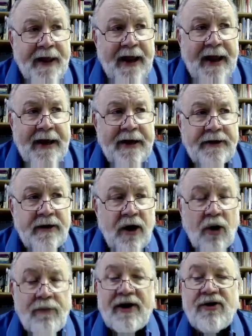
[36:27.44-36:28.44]
And oh,
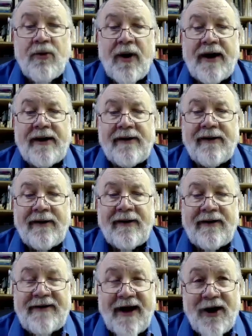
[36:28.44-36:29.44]
by the way,
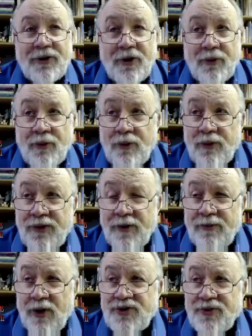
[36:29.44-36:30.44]
Dale, the
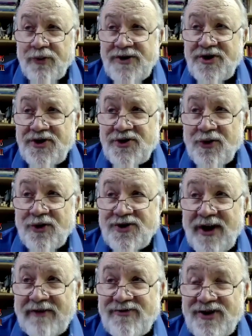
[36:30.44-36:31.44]
most recent source
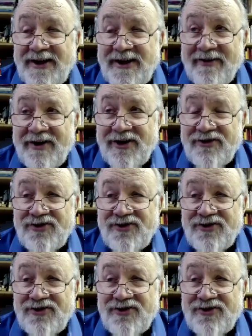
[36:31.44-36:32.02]
I've seen on this,